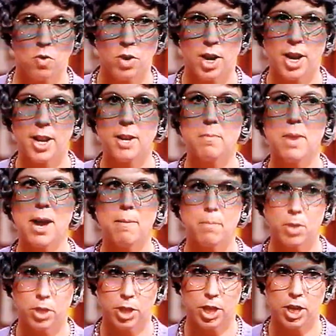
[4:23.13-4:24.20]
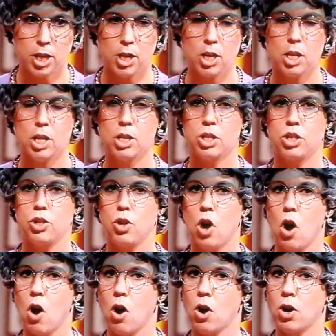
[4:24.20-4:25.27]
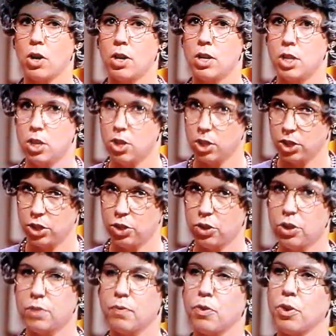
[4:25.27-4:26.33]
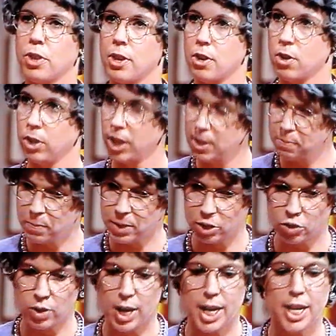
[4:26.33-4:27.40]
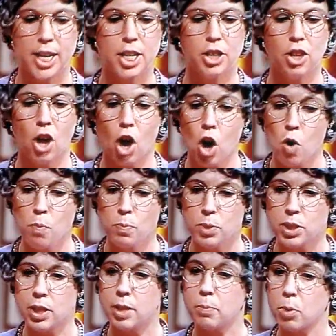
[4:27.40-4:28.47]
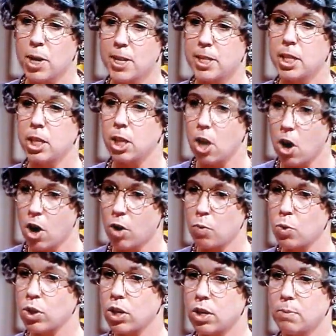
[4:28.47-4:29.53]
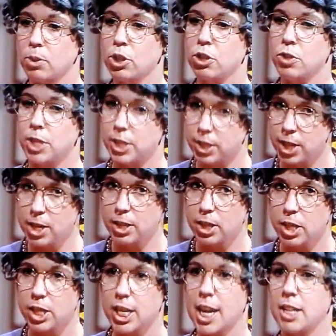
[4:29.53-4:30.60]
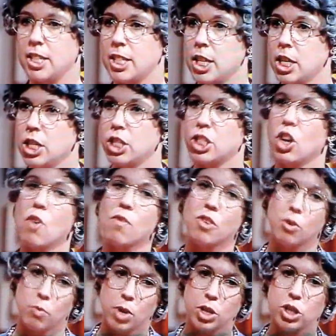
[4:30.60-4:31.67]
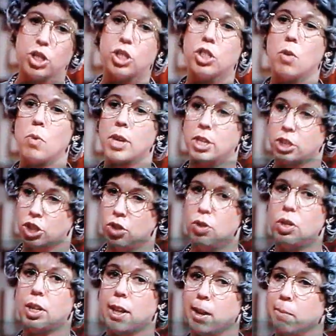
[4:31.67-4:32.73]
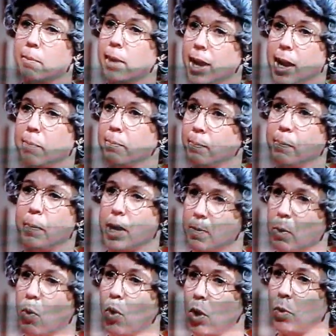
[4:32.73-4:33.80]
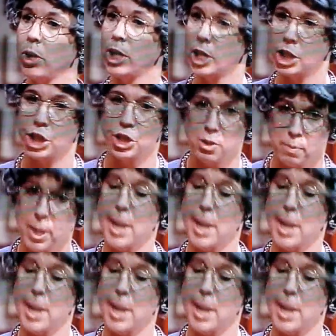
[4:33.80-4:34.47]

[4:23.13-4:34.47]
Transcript: donating my money to our youngsters for their Olympic training in the hopes that President Carter will come to his senses and send us over to Russia so we can do to them people what we done to